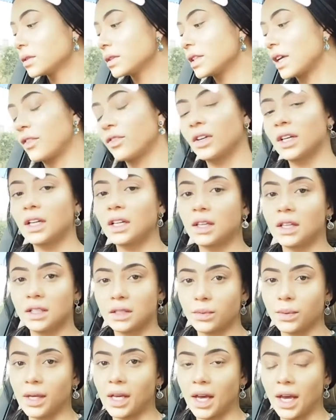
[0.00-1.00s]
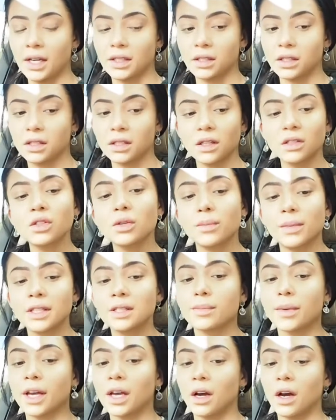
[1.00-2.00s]
Definitely this weekend because I do
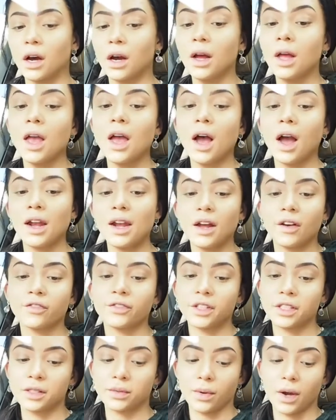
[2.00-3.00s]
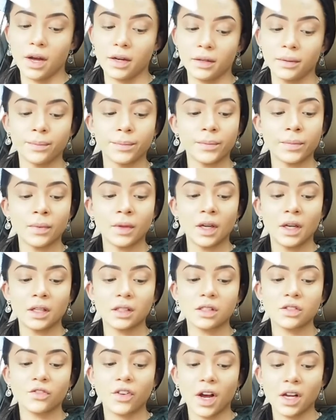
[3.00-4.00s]
miss my car. I love this one.
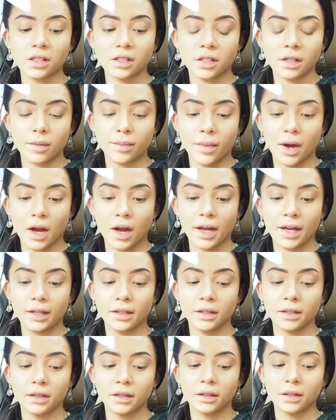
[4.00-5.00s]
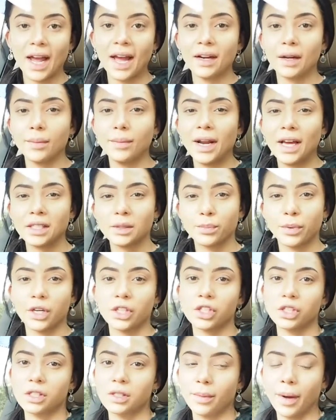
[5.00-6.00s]
It's faster than mine and I'm less
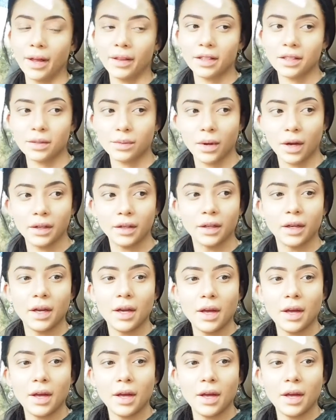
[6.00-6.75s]
precious about this one.